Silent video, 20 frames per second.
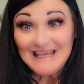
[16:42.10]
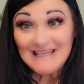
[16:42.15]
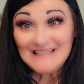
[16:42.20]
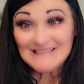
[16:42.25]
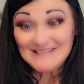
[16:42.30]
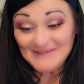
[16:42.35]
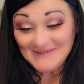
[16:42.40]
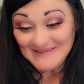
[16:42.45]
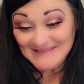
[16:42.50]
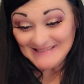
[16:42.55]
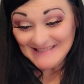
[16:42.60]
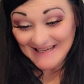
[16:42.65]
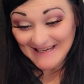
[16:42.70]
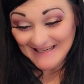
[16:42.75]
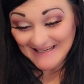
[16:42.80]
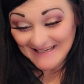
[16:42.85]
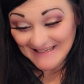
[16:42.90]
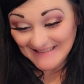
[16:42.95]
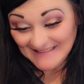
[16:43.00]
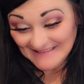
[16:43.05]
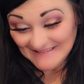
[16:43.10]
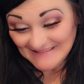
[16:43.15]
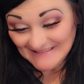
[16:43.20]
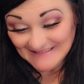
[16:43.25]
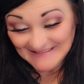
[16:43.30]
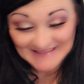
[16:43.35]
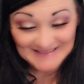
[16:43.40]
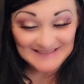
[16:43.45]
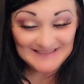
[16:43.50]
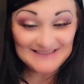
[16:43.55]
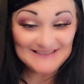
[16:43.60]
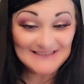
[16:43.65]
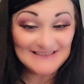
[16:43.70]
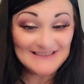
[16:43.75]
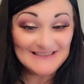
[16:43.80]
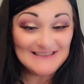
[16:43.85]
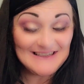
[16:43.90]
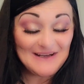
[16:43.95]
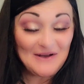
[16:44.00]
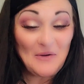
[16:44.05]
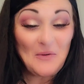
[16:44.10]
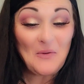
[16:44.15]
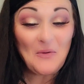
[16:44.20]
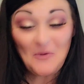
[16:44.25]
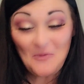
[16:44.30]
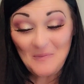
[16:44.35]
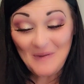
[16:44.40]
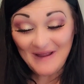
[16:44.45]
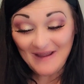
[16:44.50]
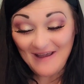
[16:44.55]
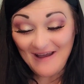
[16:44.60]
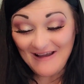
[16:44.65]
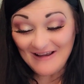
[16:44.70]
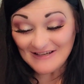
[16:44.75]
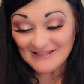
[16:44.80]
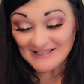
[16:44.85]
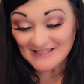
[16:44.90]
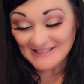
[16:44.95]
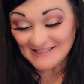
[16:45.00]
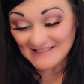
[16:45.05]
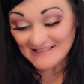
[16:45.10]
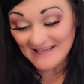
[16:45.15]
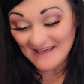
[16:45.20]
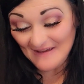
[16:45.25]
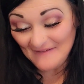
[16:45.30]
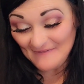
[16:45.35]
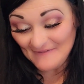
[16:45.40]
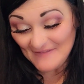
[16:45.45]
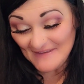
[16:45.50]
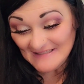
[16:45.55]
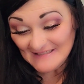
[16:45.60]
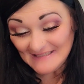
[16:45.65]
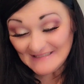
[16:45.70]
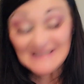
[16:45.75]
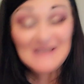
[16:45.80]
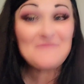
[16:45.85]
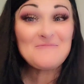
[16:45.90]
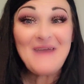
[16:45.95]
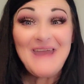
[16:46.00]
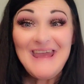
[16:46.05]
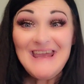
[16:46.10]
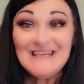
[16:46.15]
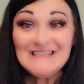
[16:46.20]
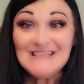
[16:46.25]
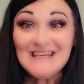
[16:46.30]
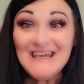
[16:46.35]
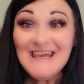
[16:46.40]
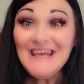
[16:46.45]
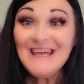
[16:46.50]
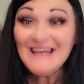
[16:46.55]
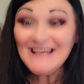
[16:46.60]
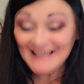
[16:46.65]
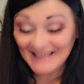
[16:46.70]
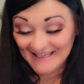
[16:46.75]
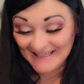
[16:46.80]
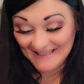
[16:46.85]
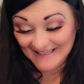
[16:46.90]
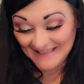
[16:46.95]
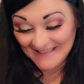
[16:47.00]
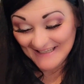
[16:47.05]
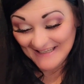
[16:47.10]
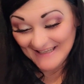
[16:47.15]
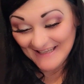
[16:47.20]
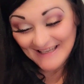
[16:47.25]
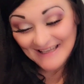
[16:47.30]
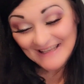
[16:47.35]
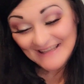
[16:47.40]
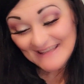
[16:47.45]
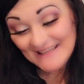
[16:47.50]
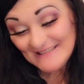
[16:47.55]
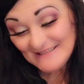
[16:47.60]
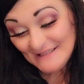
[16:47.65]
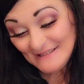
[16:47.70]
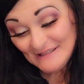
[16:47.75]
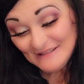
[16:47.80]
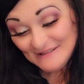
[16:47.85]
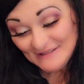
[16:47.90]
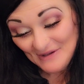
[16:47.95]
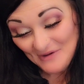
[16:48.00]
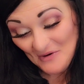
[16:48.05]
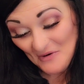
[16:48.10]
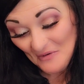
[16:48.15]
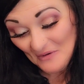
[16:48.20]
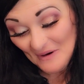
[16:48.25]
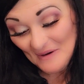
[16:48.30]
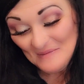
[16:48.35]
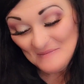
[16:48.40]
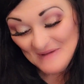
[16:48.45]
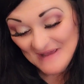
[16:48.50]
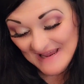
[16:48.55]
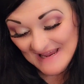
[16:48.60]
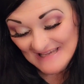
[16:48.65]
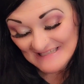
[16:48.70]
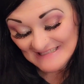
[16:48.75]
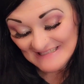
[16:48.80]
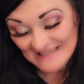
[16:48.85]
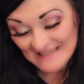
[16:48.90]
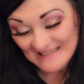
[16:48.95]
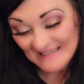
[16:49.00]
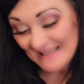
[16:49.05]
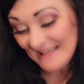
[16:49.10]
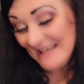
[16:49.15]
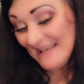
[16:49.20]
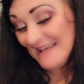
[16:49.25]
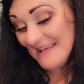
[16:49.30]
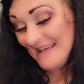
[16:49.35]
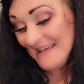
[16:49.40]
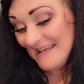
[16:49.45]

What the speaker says: I'm so excited. Oh my gosh, Steph, this is amazing. This is so amazing.